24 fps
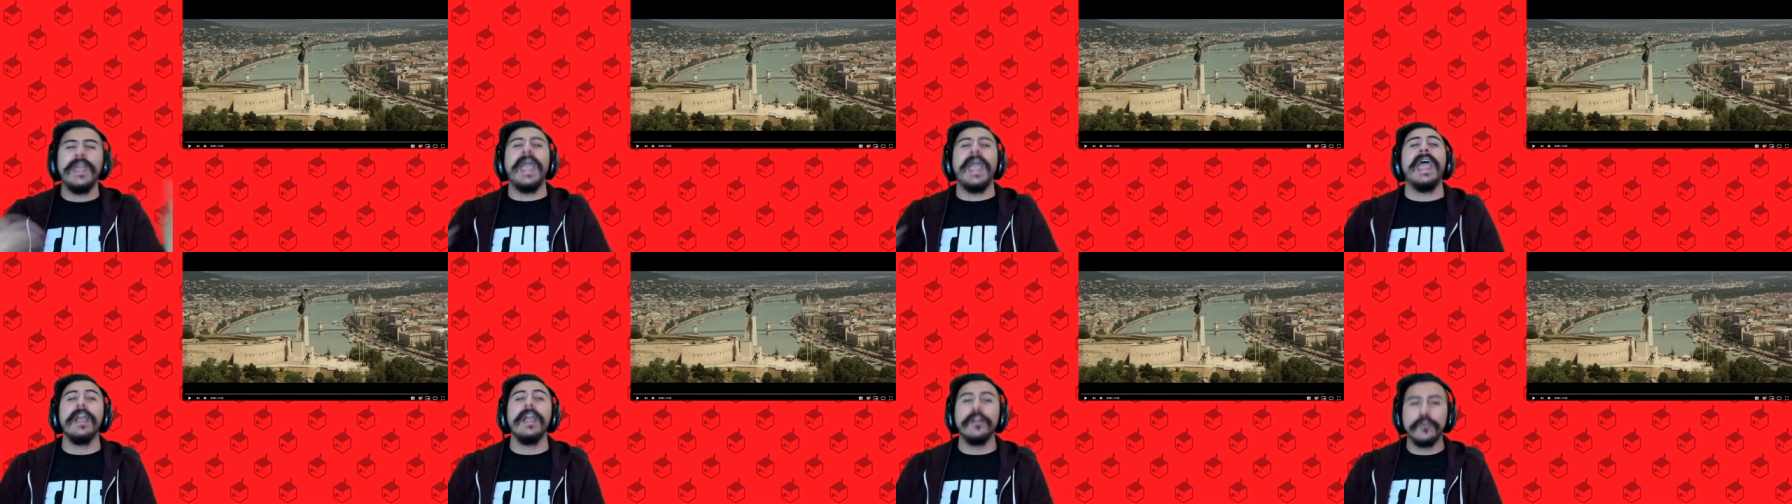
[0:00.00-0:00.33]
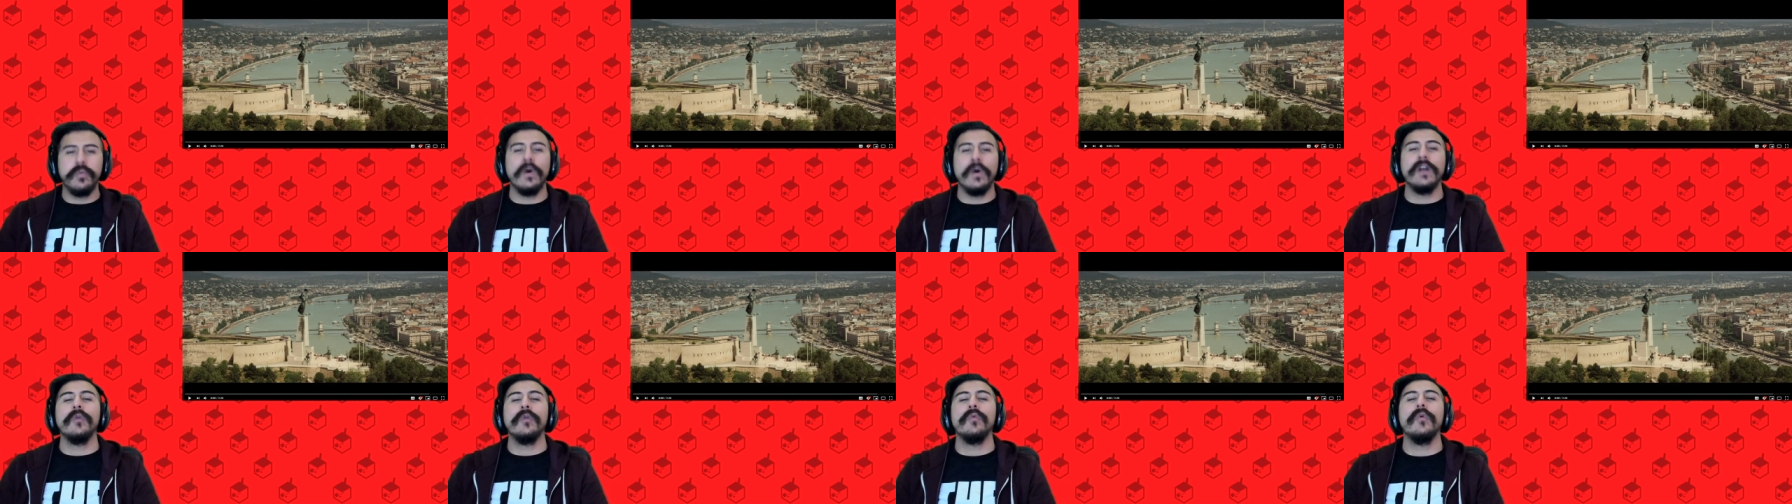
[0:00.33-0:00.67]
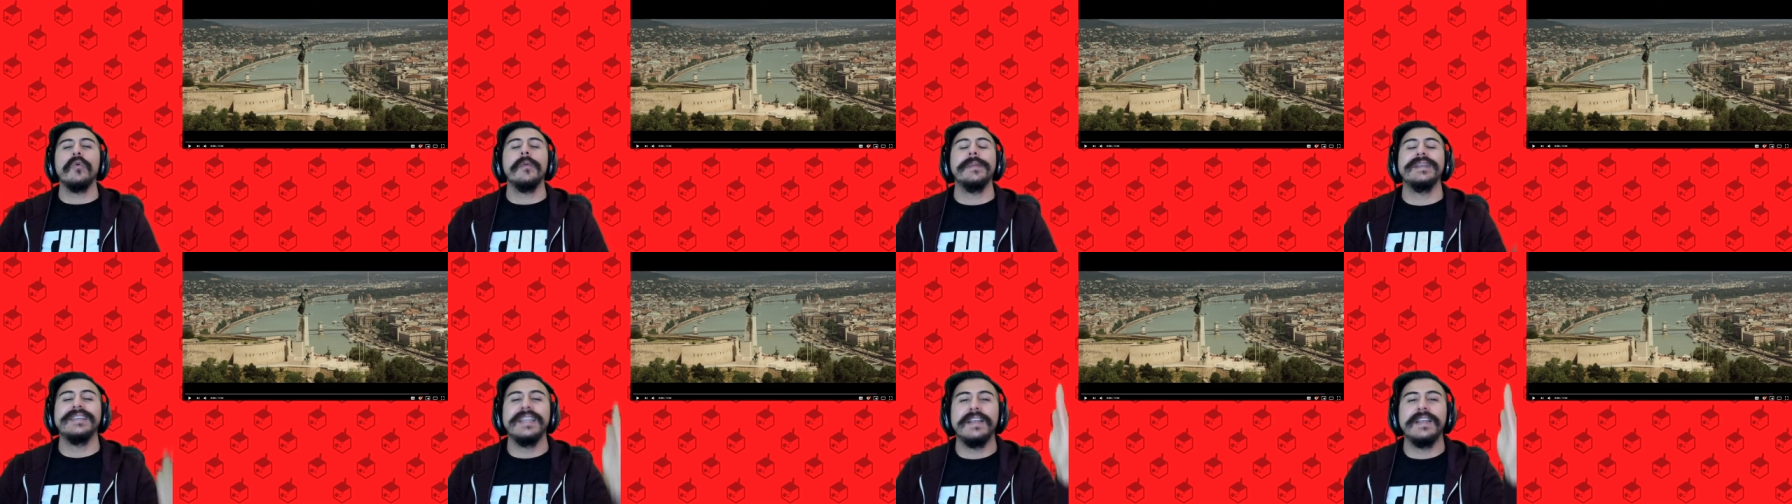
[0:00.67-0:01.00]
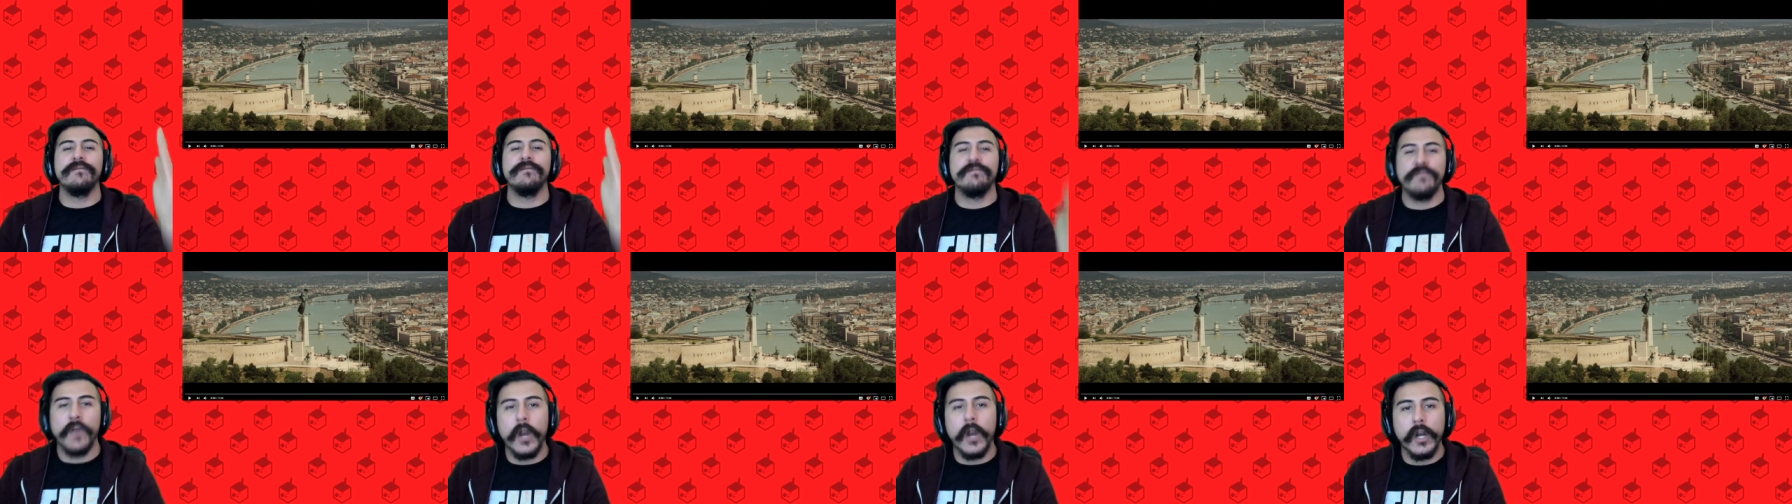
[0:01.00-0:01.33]
Who cares? Wonder Woman
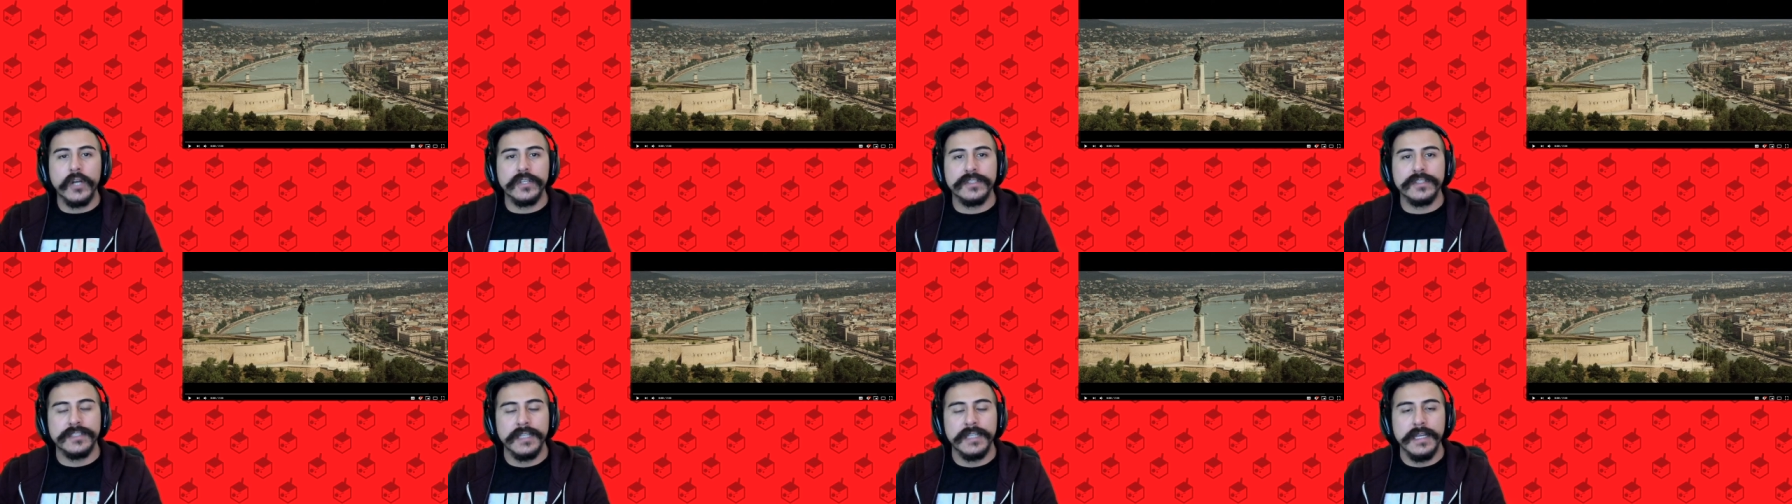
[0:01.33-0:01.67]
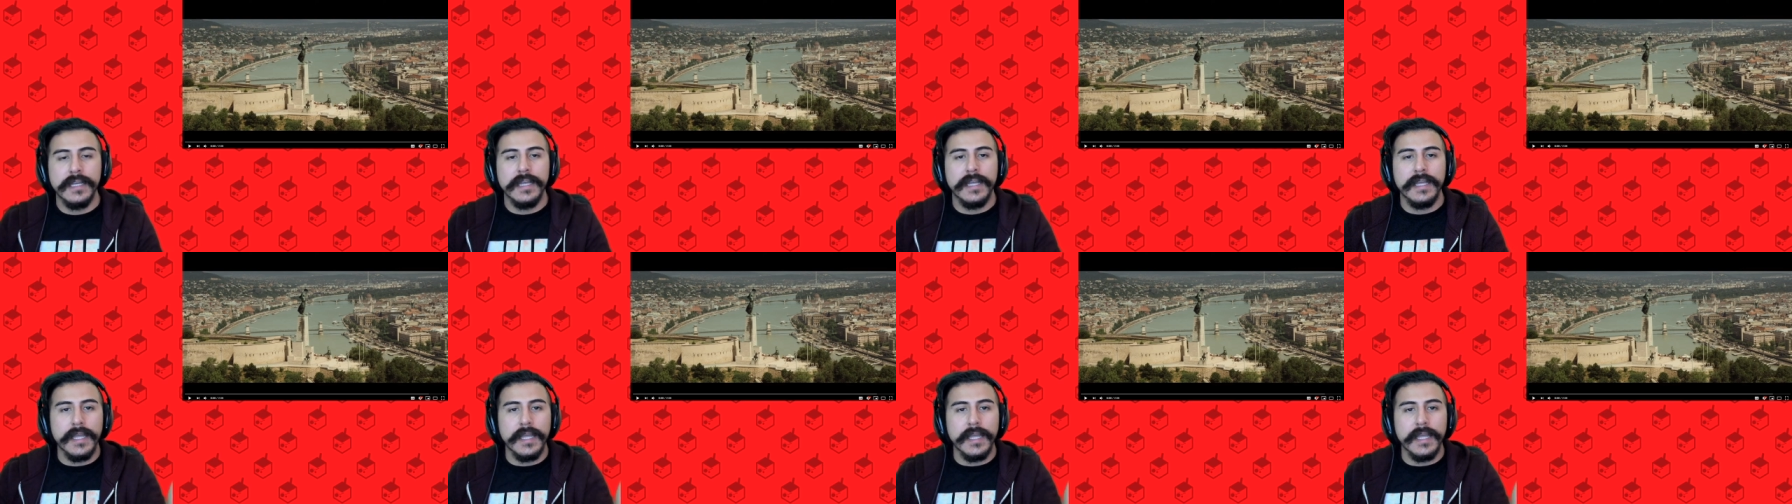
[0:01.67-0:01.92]
did it first.